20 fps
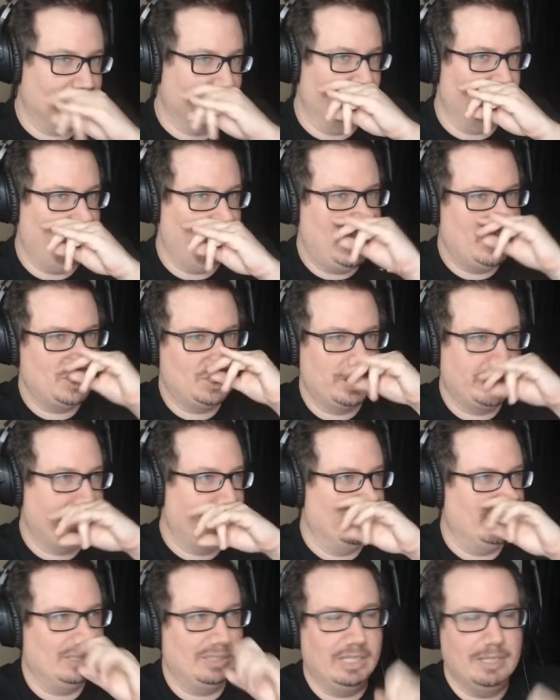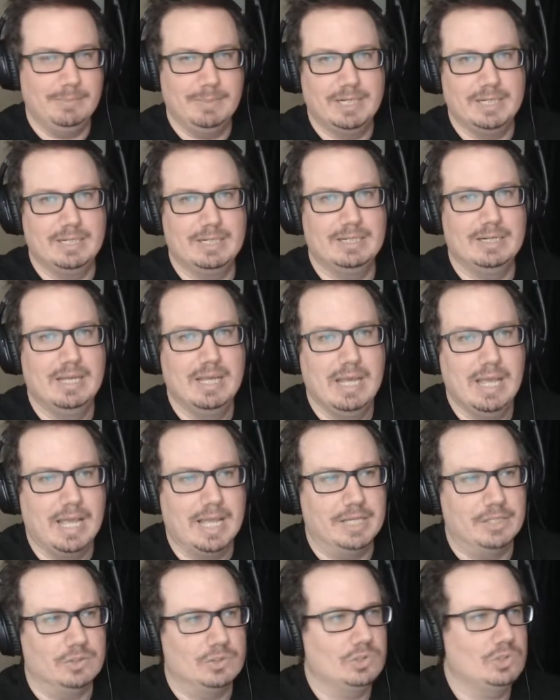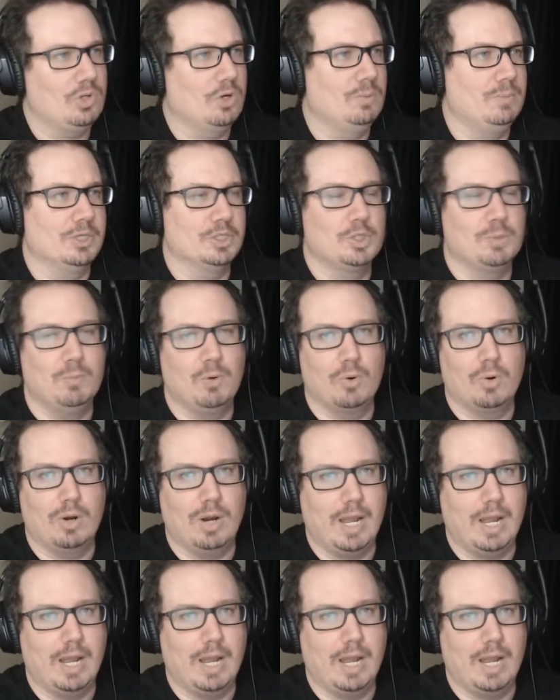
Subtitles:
of Magic and Limited and so much more.